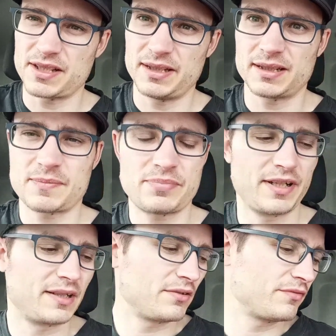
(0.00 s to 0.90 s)
it, that's
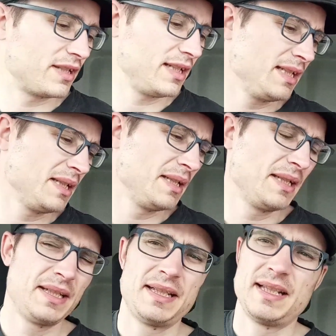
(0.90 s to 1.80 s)
pretty good, really.
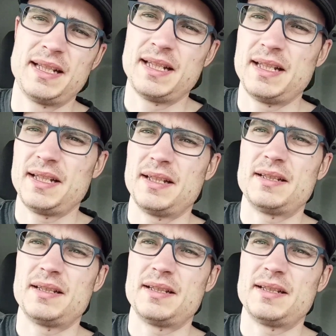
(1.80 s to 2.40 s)
So